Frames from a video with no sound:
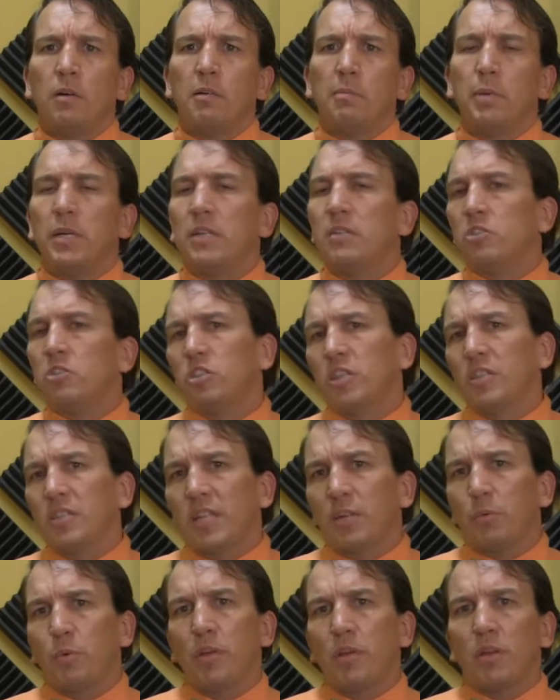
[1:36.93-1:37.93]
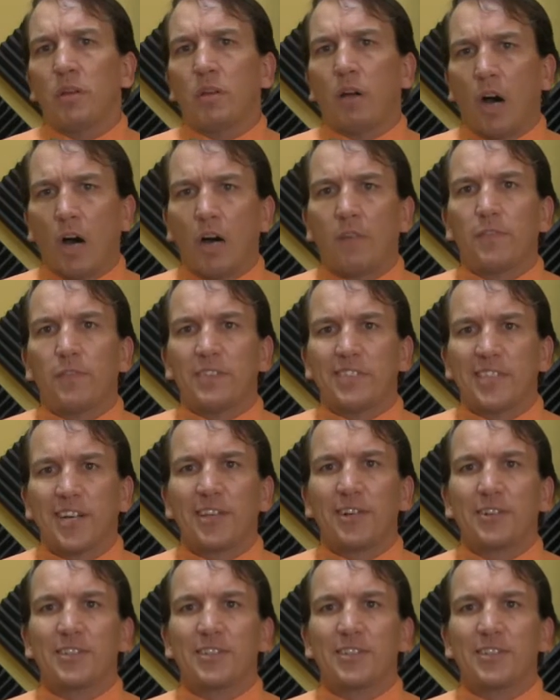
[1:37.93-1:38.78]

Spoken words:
But just like we often tell